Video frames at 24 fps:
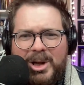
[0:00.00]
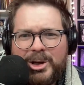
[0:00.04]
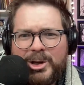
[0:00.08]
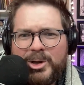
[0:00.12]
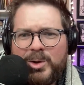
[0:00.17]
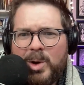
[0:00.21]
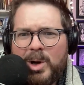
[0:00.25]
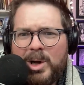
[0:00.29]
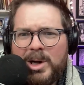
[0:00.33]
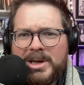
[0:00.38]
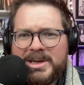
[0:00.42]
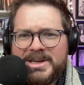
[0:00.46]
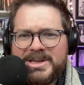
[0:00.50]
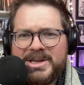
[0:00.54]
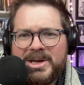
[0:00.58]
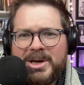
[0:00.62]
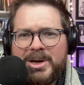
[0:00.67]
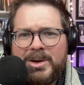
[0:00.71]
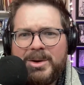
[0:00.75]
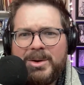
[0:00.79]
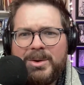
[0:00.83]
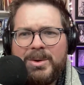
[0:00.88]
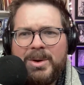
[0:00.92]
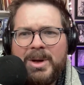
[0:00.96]
you
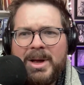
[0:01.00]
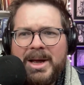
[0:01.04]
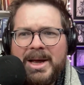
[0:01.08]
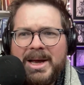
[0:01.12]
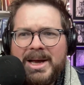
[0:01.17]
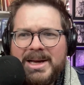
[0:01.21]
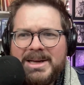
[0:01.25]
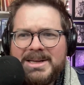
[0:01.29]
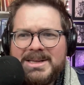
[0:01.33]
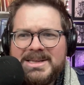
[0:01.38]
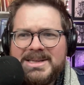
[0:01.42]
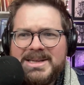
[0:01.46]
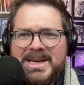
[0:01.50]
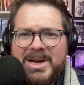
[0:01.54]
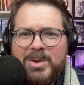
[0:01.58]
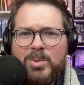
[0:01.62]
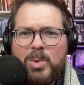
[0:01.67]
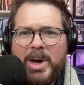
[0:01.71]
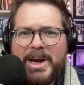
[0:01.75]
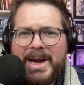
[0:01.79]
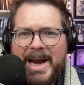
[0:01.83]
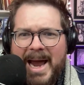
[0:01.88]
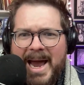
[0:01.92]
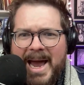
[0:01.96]
also see
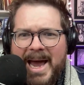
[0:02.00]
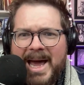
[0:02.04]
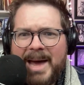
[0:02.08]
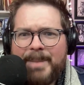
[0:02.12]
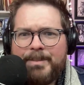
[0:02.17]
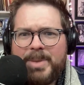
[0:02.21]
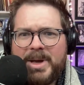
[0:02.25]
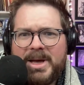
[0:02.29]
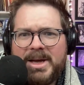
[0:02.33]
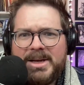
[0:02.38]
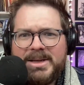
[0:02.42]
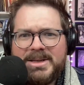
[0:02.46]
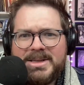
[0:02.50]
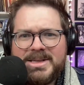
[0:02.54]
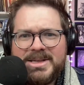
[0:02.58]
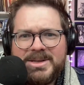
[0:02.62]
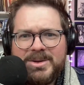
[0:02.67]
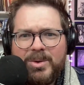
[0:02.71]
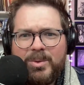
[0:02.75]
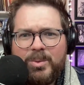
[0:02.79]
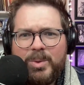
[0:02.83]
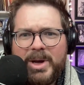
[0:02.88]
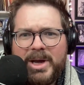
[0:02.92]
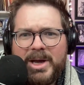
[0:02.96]
what
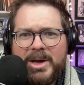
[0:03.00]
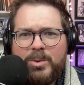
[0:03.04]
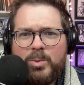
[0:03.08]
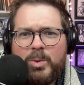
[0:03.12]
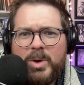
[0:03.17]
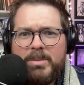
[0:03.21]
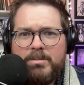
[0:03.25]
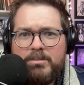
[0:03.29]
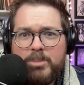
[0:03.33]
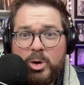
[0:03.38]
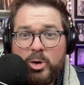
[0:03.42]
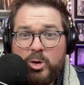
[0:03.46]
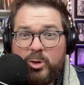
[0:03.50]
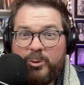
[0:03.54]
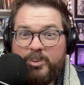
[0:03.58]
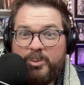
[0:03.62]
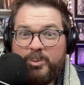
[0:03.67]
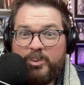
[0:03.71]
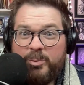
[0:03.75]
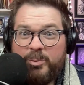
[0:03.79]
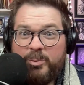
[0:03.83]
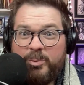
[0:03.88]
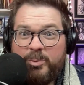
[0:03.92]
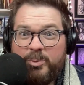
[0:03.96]
happens when we move
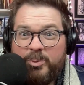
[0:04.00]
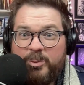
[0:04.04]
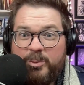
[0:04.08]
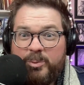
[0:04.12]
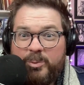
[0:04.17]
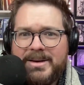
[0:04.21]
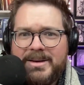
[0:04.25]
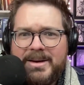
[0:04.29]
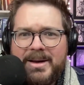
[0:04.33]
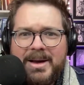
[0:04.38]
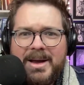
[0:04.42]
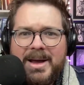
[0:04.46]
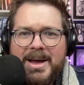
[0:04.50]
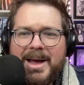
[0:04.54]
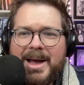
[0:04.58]
beyond